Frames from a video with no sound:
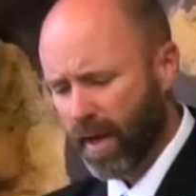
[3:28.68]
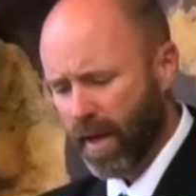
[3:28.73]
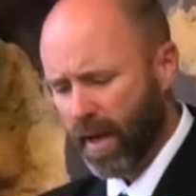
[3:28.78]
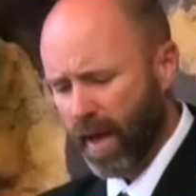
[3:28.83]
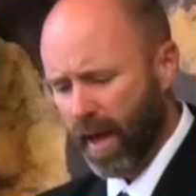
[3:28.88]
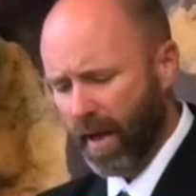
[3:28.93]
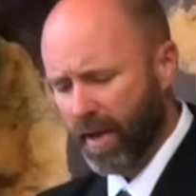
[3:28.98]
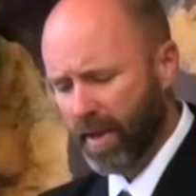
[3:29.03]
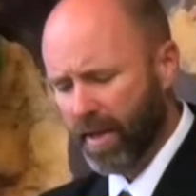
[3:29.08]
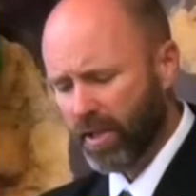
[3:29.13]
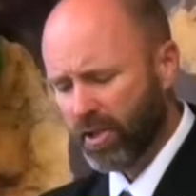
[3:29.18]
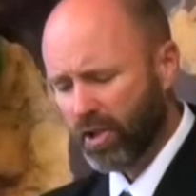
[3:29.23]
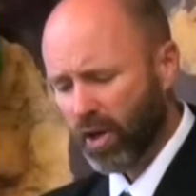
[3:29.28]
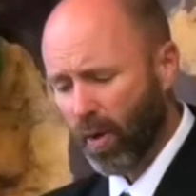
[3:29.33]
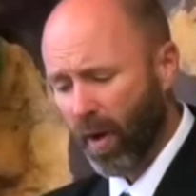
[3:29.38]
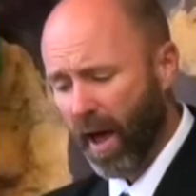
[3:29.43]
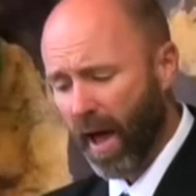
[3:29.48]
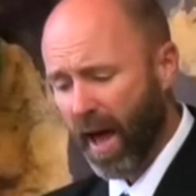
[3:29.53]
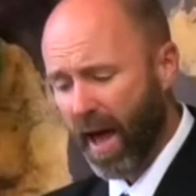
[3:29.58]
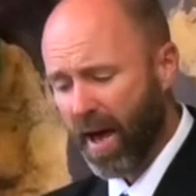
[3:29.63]
And he shall
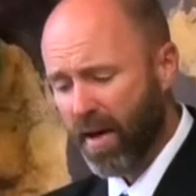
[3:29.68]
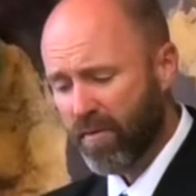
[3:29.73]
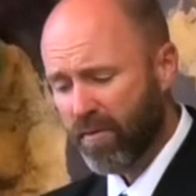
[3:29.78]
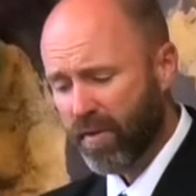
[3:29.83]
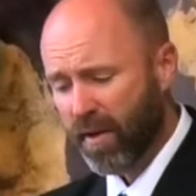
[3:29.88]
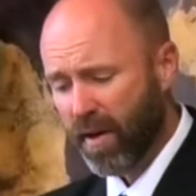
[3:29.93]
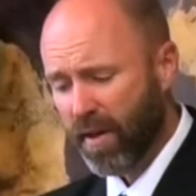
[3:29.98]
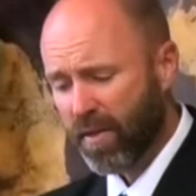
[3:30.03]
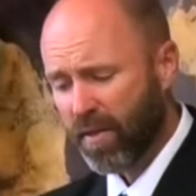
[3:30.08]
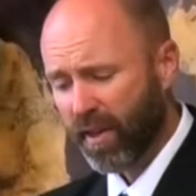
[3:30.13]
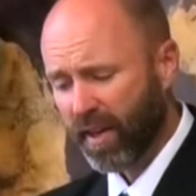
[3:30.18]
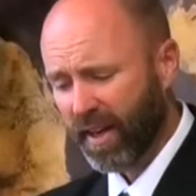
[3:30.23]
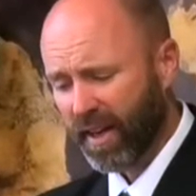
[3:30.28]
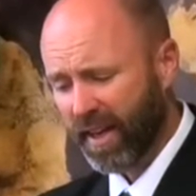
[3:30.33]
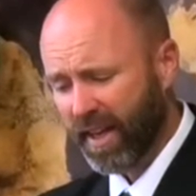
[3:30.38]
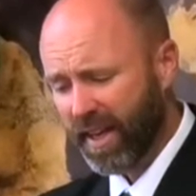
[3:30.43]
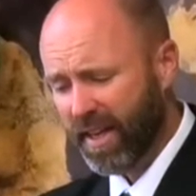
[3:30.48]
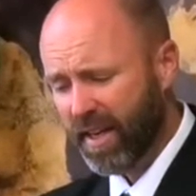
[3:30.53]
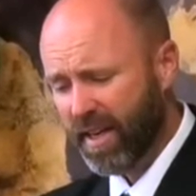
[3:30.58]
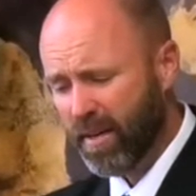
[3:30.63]
have the
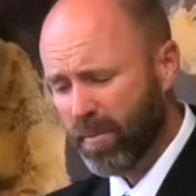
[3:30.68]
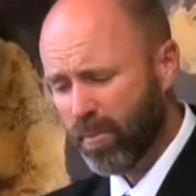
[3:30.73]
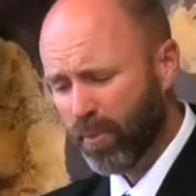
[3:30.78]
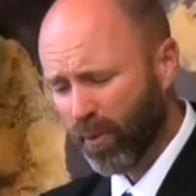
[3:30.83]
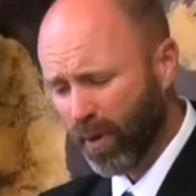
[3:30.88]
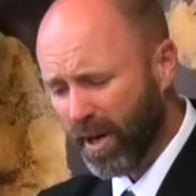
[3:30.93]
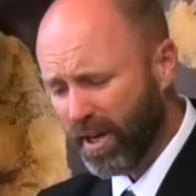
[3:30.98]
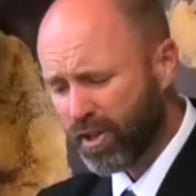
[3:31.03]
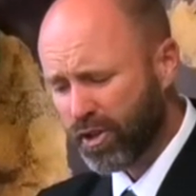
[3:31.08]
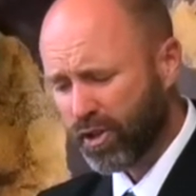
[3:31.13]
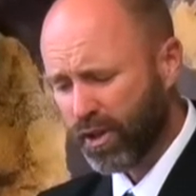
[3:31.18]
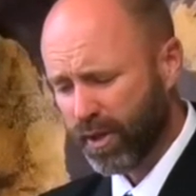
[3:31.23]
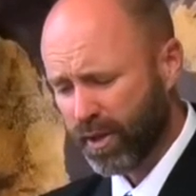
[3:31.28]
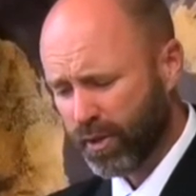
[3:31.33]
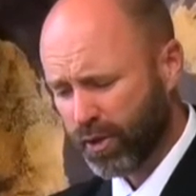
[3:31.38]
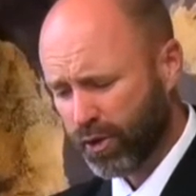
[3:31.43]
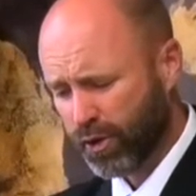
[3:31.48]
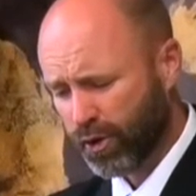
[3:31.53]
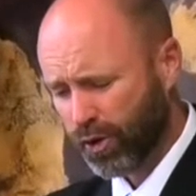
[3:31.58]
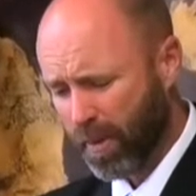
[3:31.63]
linen
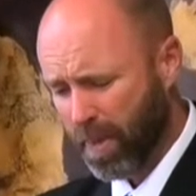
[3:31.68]
breeches